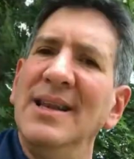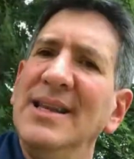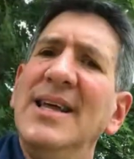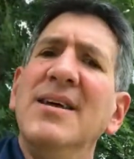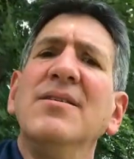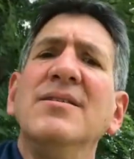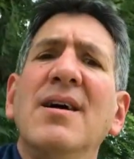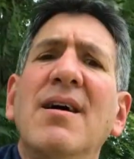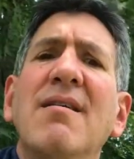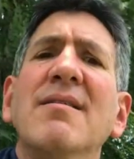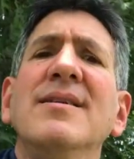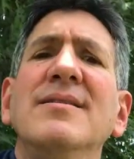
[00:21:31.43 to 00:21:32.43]
Little
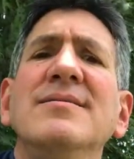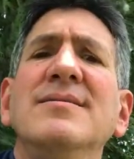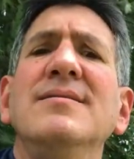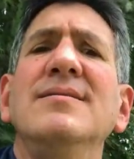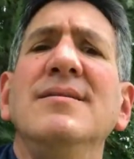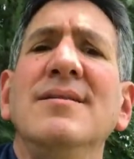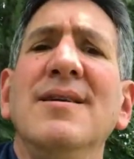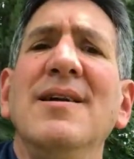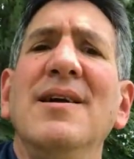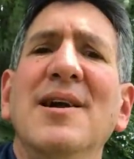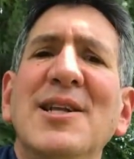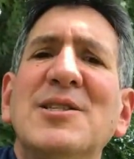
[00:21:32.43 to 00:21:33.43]
darling,
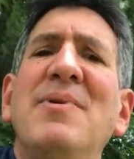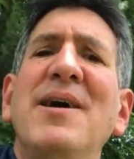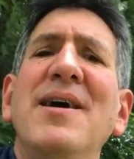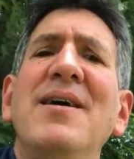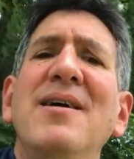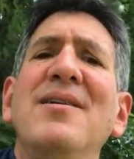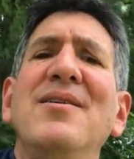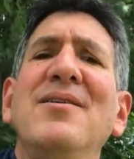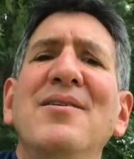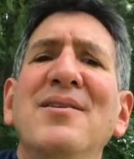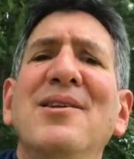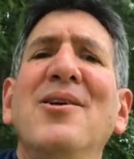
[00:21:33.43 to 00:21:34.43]
it's been
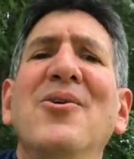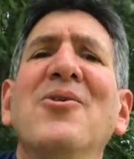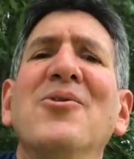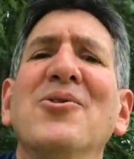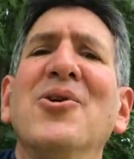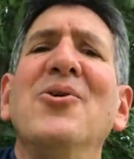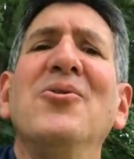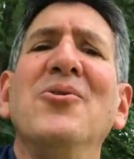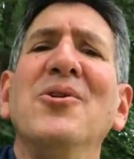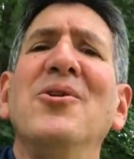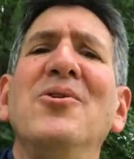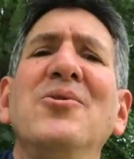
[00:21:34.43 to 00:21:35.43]
a long,
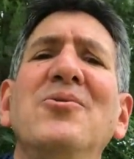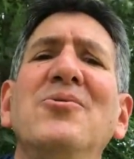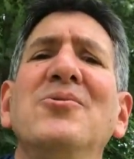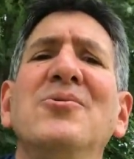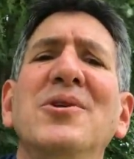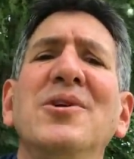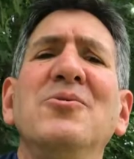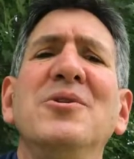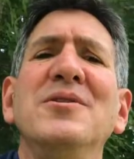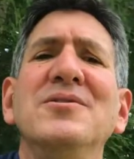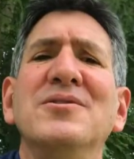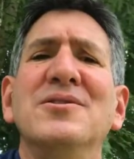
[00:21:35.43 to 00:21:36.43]
cold, lonely
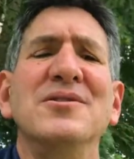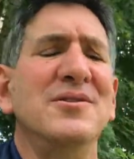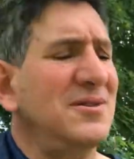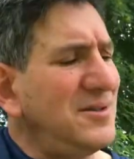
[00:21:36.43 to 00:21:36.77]
winter.